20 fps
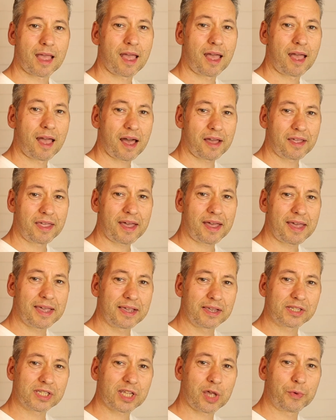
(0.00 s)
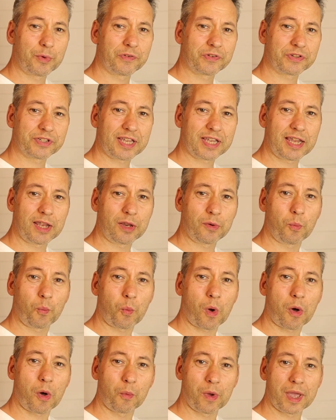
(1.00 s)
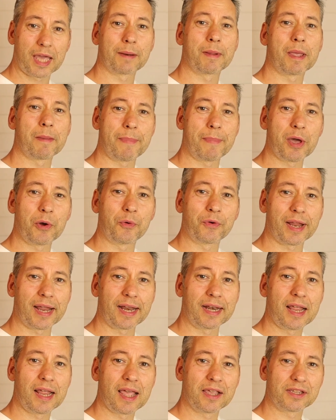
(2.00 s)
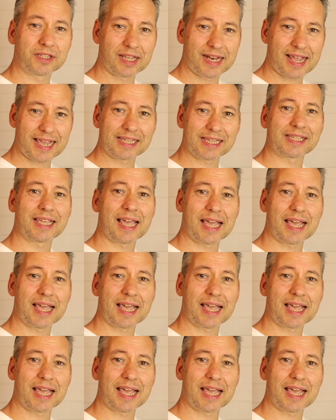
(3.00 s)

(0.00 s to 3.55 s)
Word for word: Okay, so we've seen what we're going to be building, so let's get